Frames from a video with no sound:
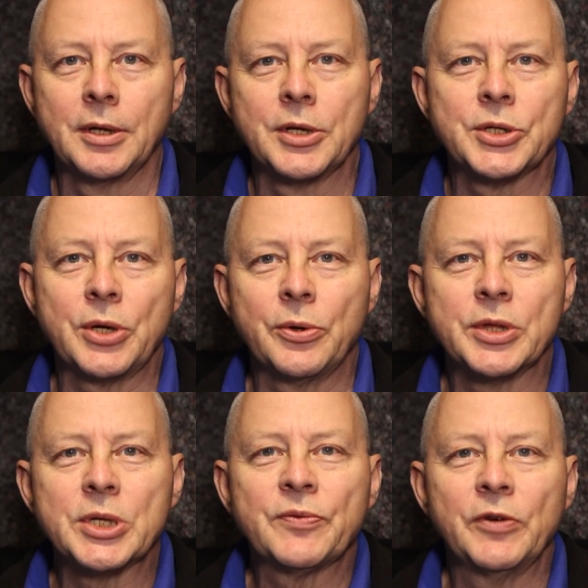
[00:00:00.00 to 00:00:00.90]
So in
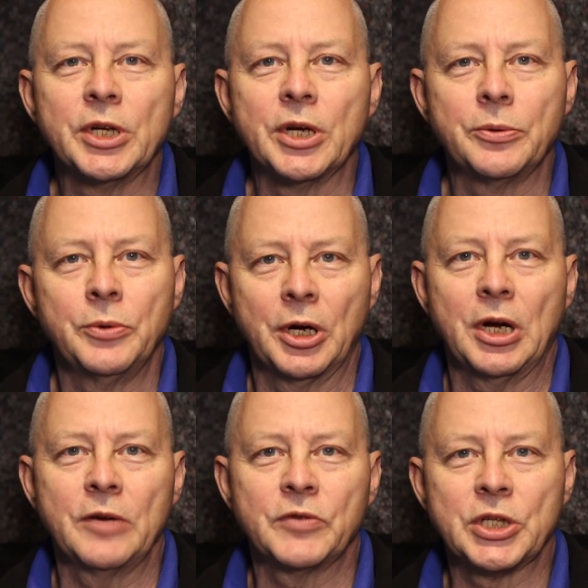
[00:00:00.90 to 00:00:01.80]
this video
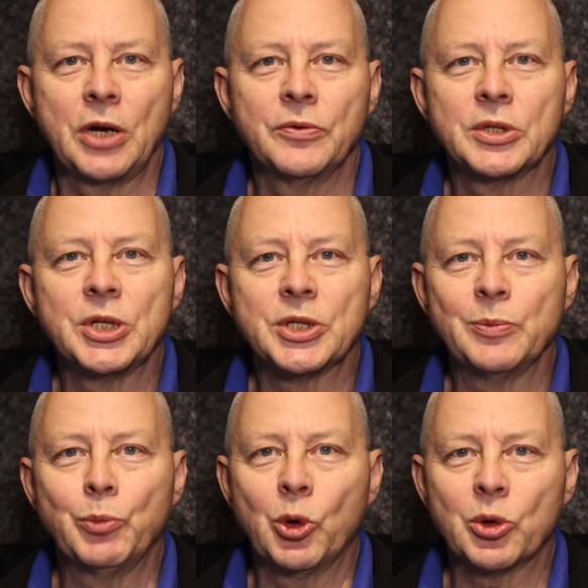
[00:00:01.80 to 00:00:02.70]
I've shown that it's
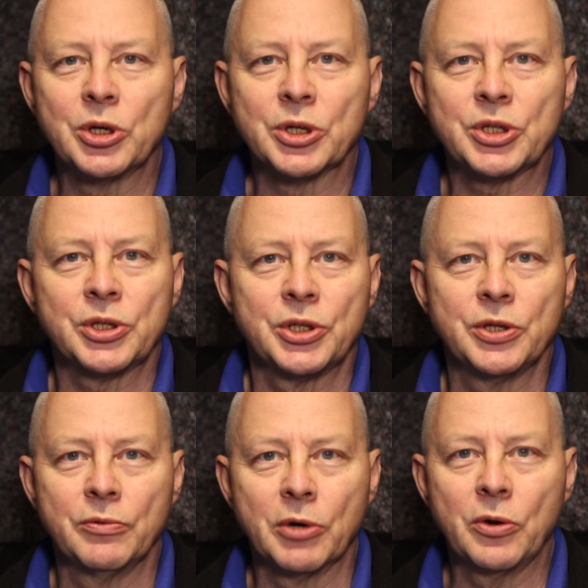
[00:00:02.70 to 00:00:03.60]
important
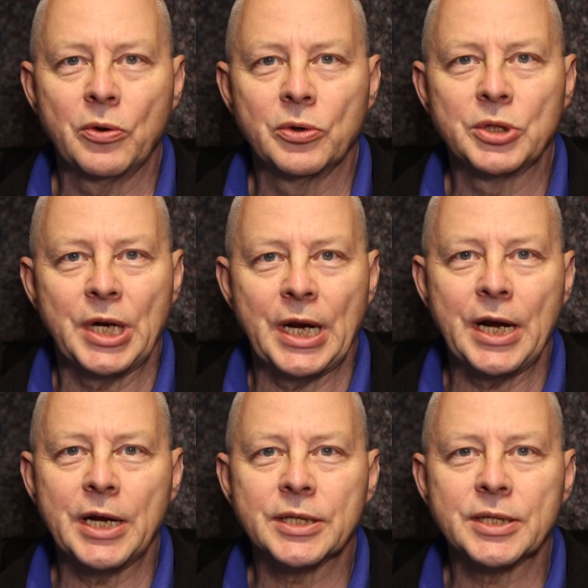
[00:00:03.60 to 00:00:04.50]
to record
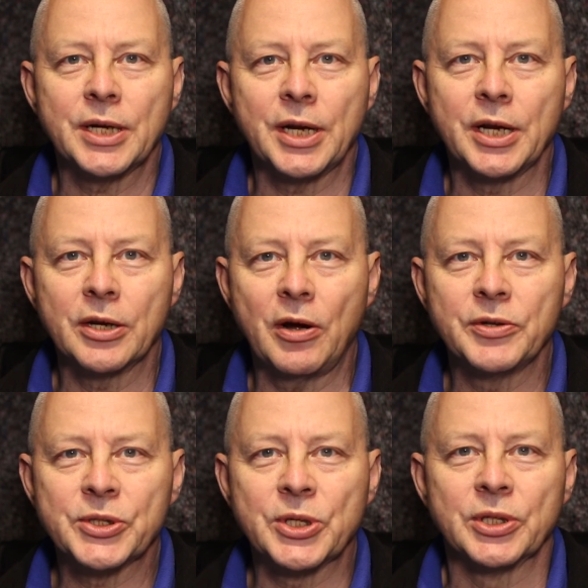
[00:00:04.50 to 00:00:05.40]
at a
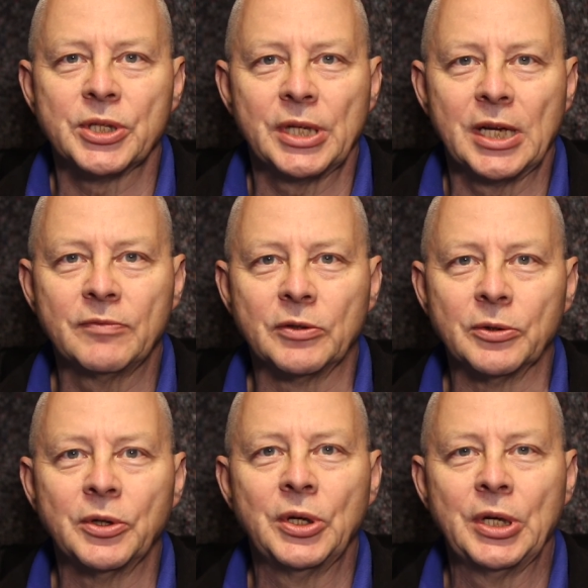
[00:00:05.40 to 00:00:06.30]
constant level
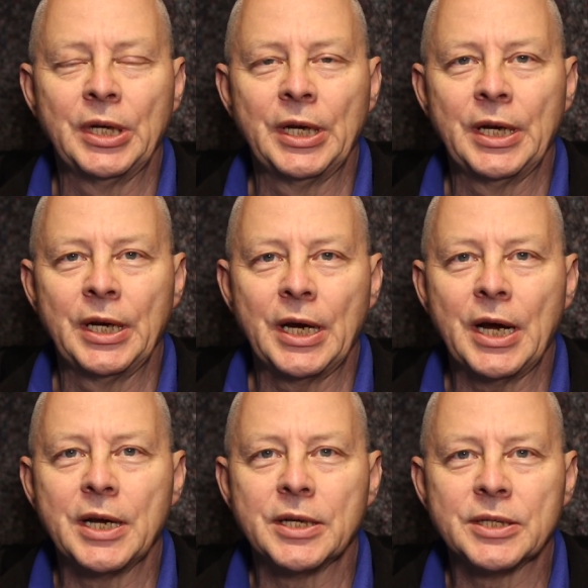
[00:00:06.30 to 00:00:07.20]

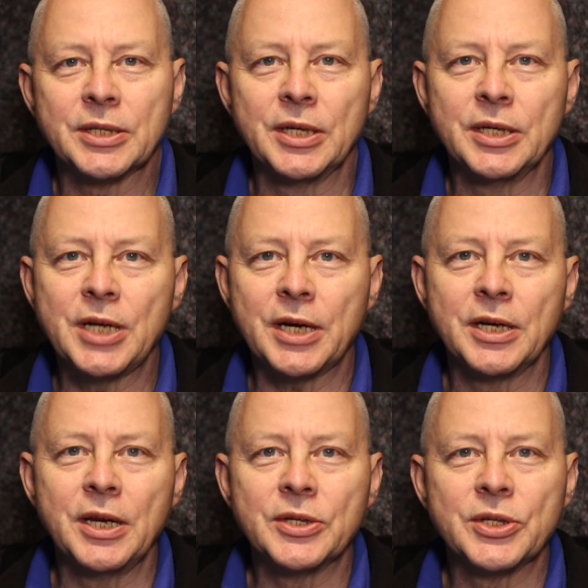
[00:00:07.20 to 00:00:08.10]
and the
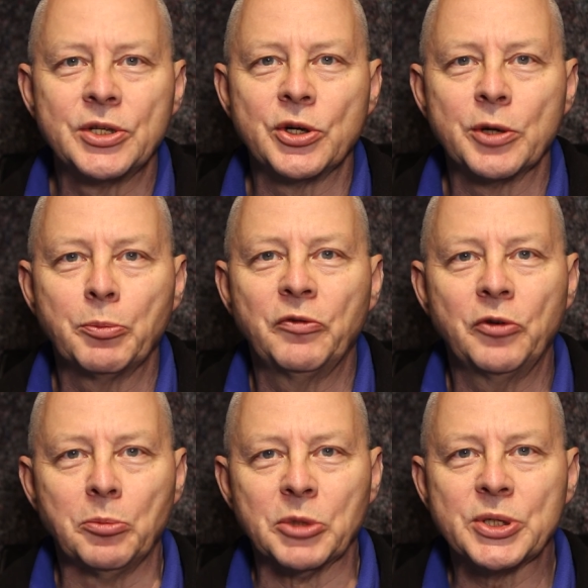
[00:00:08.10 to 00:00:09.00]
techniques during
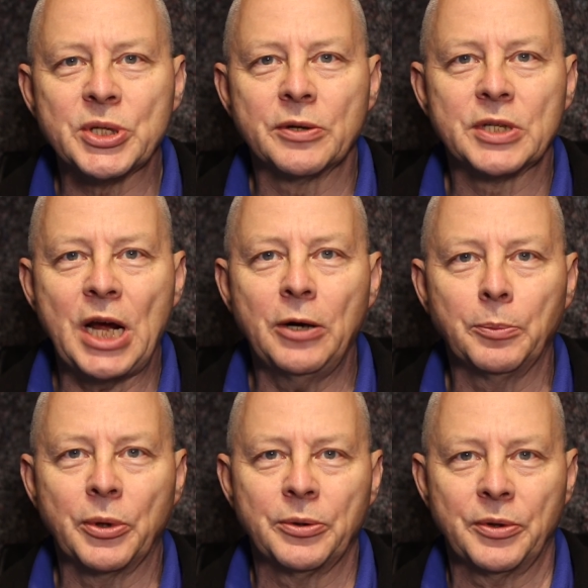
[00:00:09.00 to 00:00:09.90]
performance that
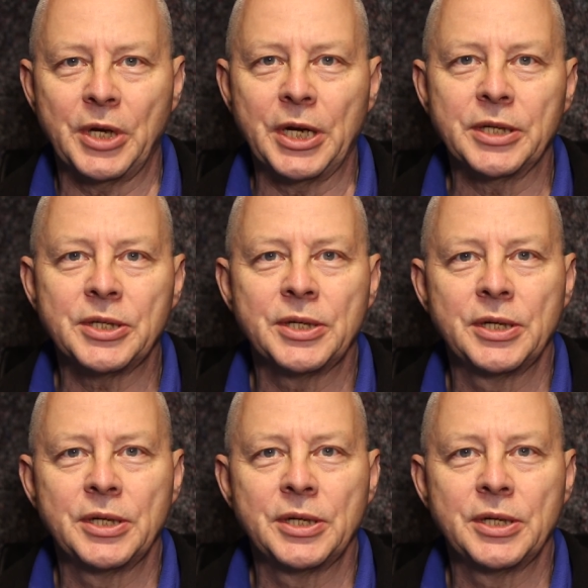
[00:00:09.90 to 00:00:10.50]
help that.